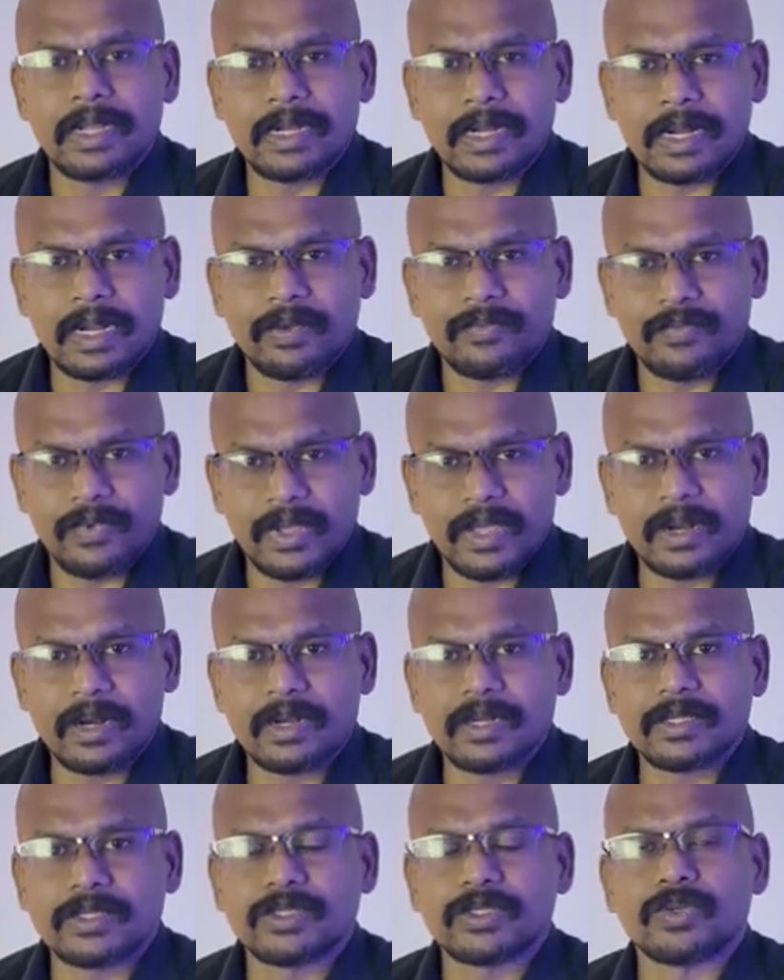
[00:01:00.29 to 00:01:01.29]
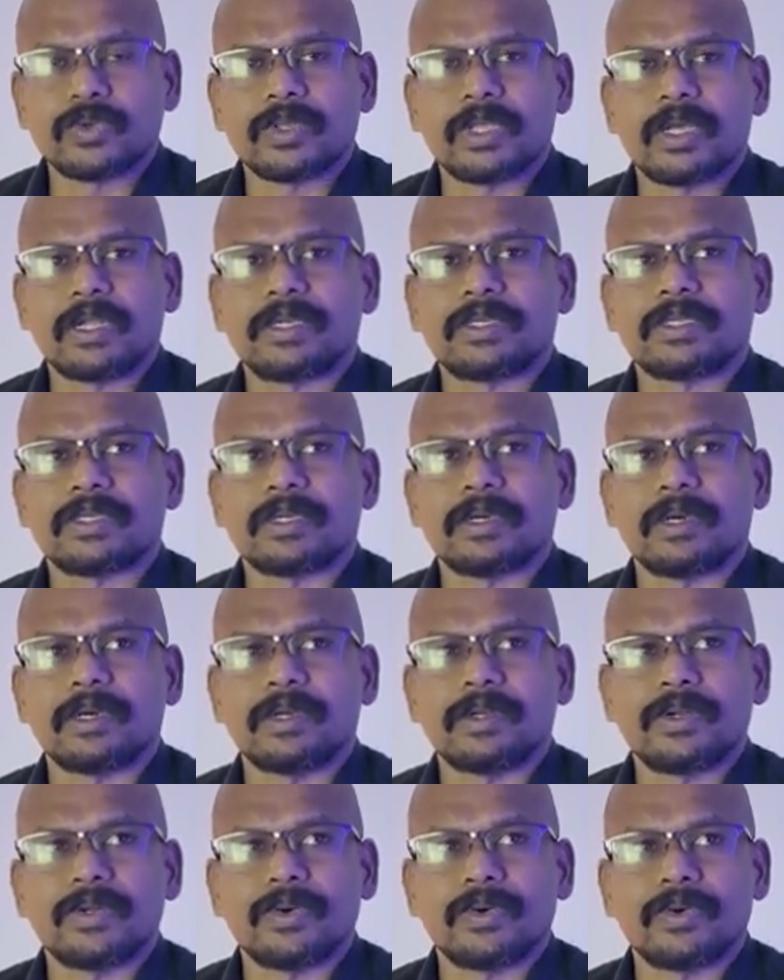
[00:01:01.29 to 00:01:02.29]
an awareness so that
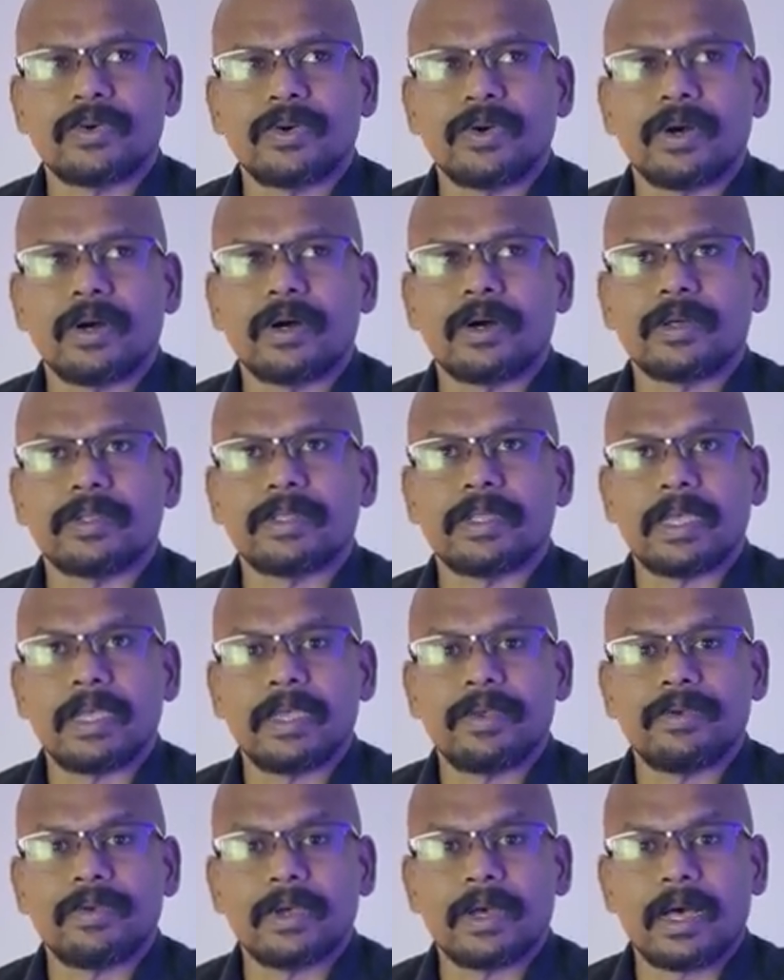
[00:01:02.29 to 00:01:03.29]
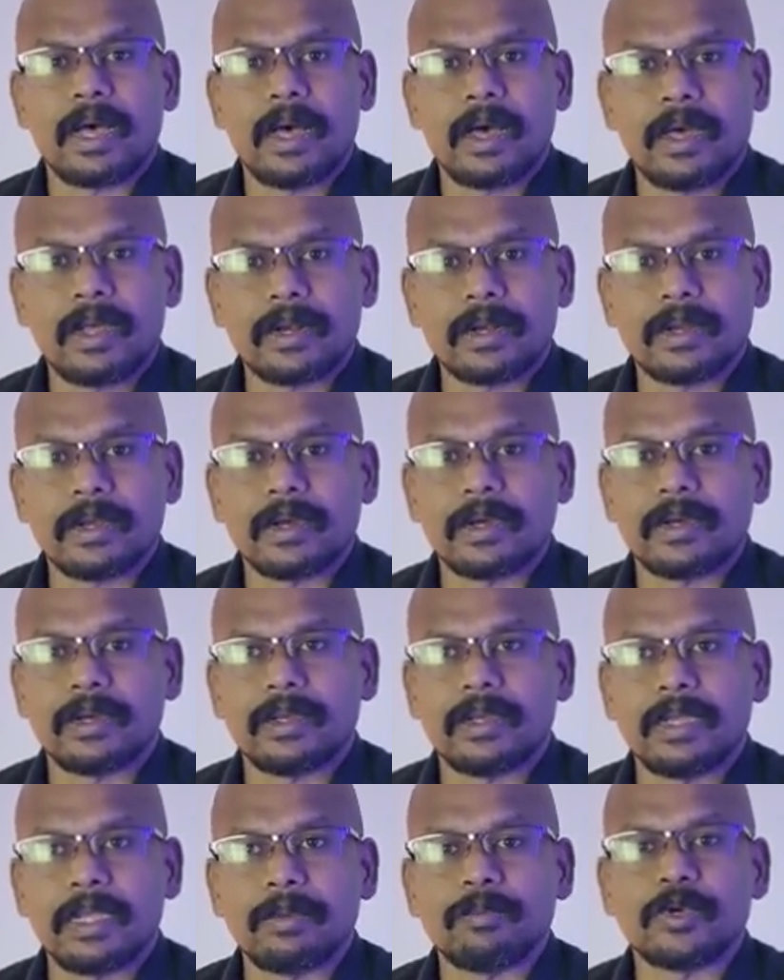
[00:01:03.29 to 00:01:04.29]
they are
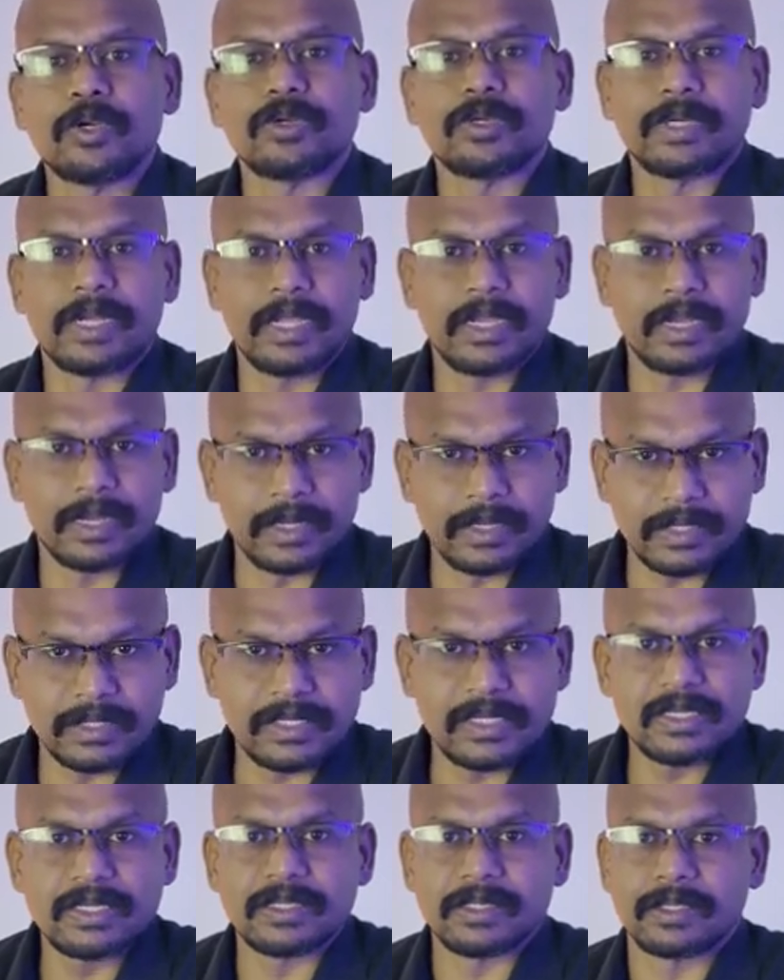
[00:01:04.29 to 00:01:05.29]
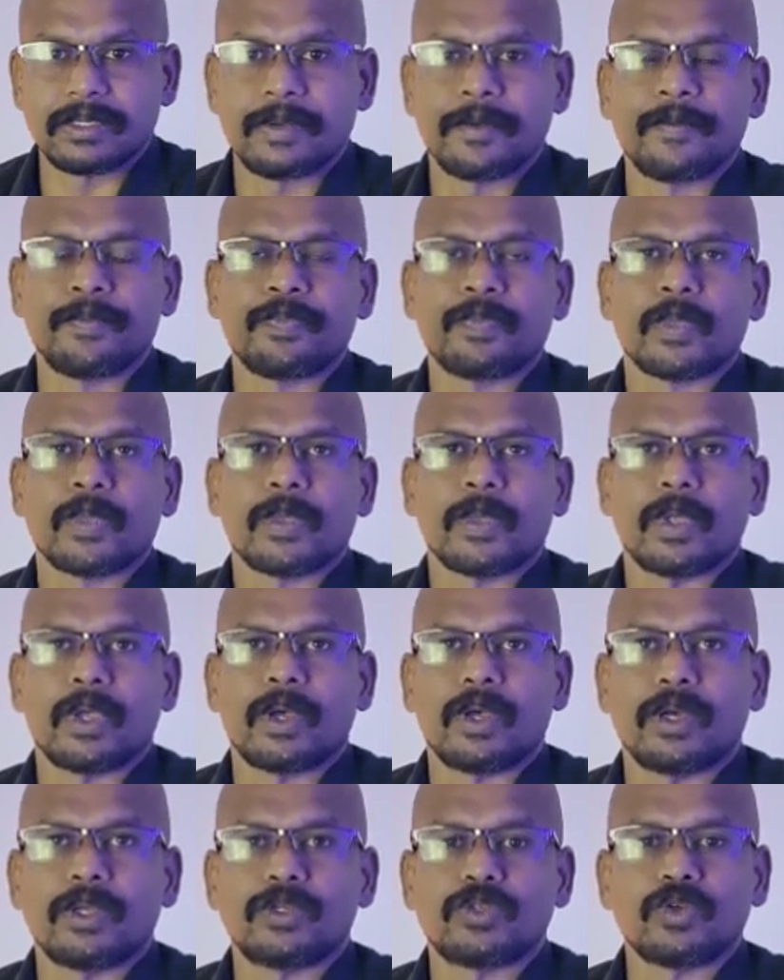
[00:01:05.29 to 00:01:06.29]
able to take a decision
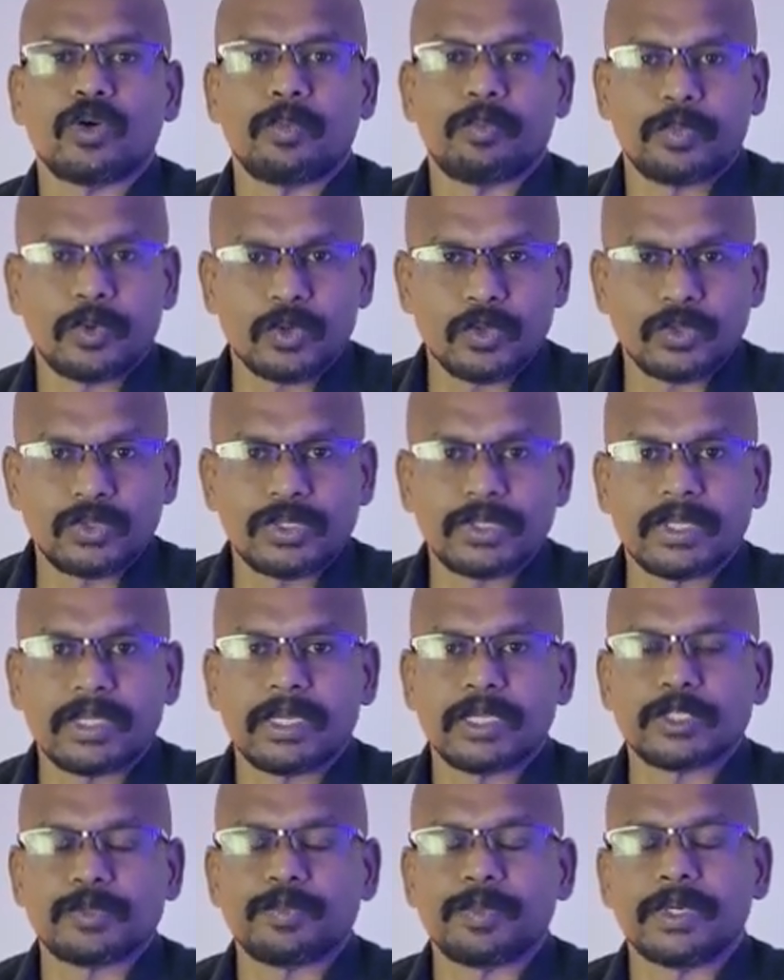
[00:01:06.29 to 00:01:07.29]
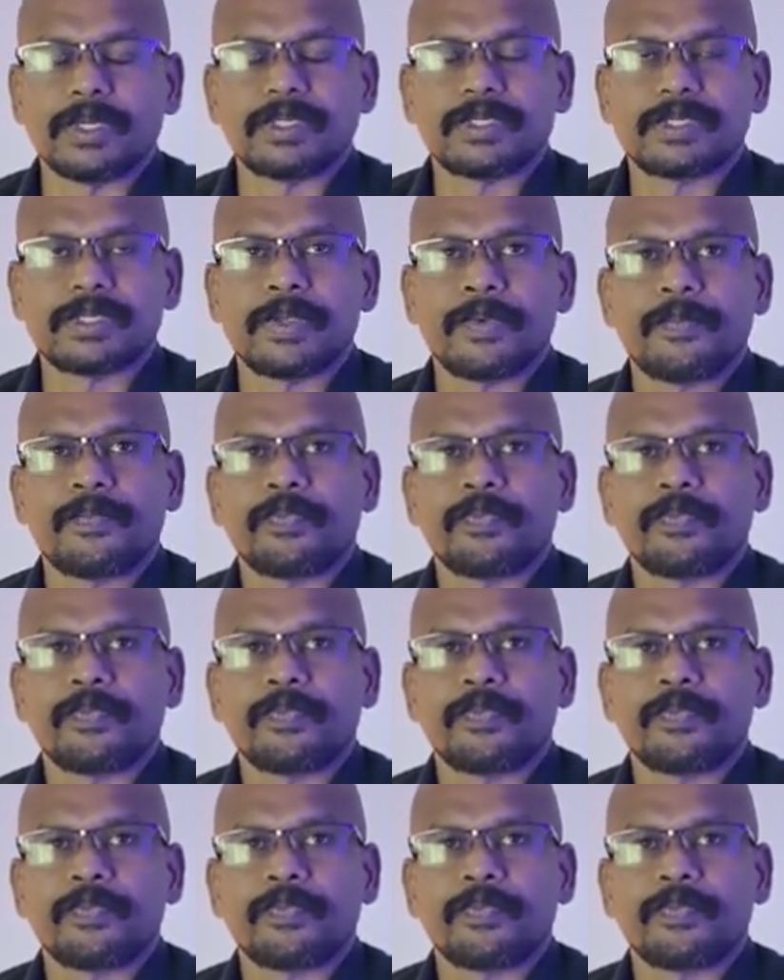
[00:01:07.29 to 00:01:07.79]
to approach the experts.